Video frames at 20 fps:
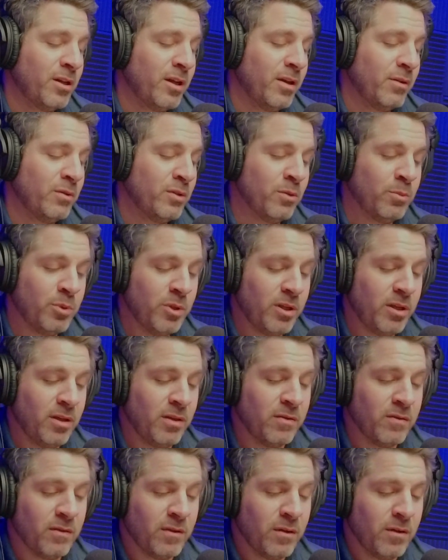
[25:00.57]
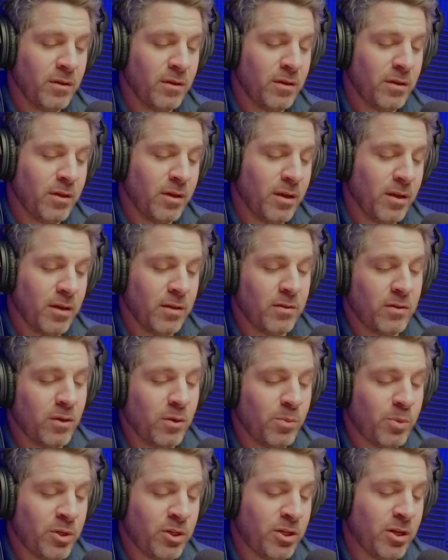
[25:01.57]
now, so please
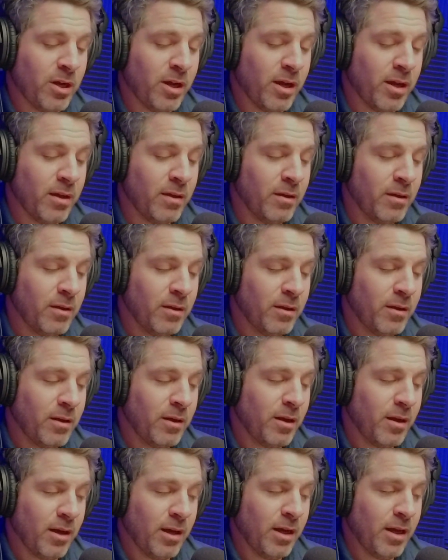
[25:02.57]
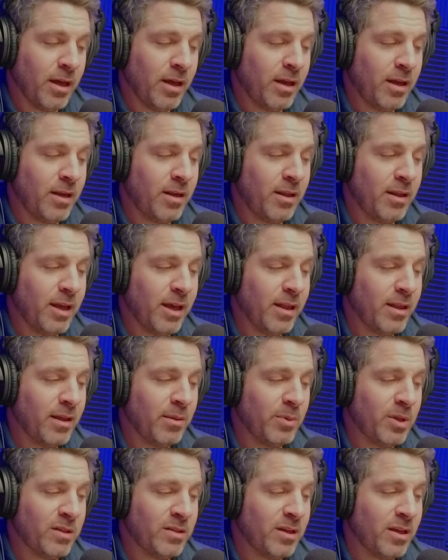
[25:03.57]
don't be shy. And in that,
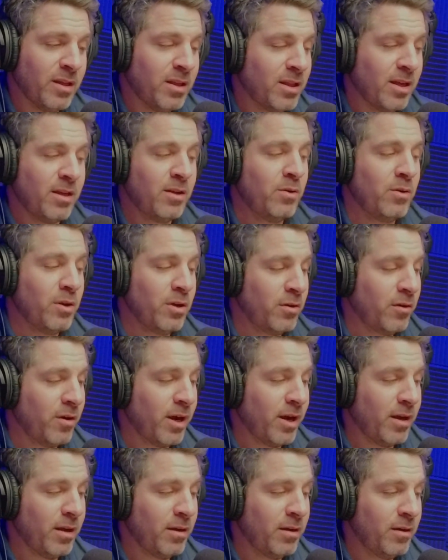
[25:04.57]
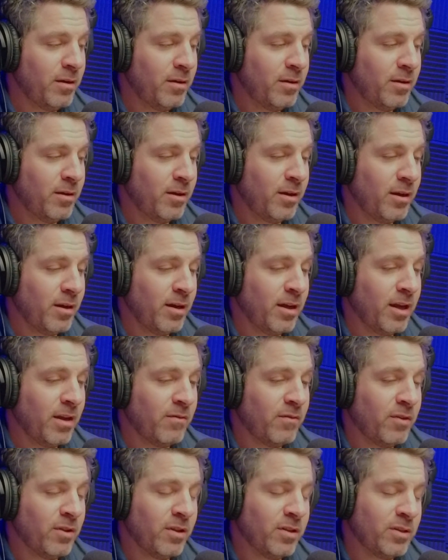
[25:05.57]
let me say thank you to Craig again
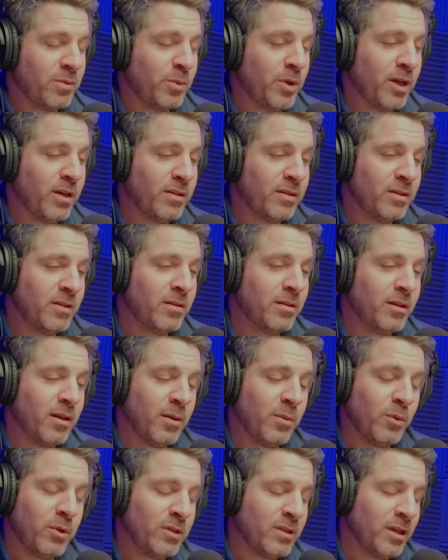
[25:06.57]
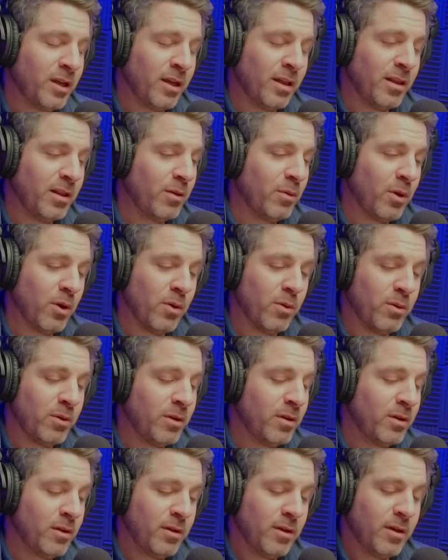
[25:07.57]
for this space, and once again, Leeron,
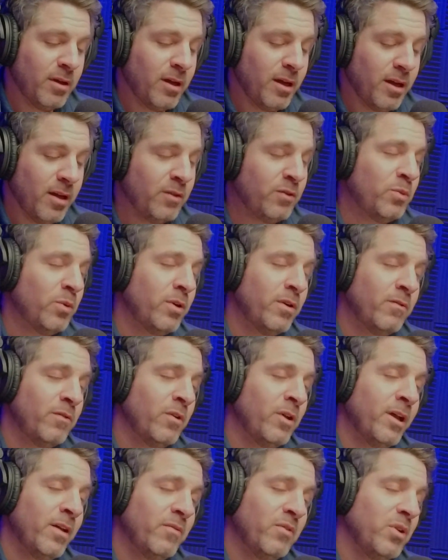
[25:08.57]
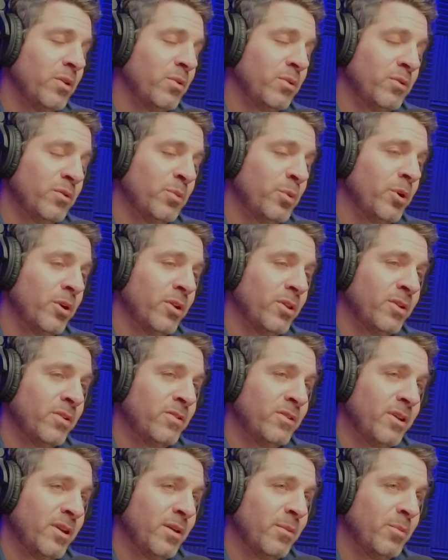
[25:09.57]
it's wonderful having you as part of this
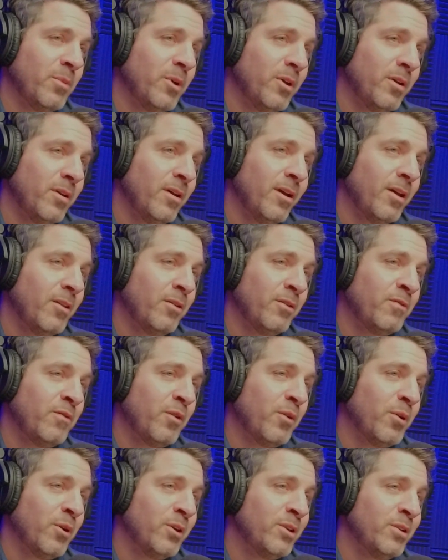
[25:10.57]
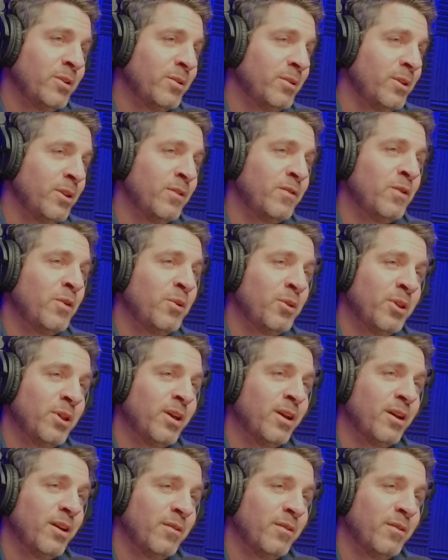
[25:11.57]
team. I look forward to this whole thing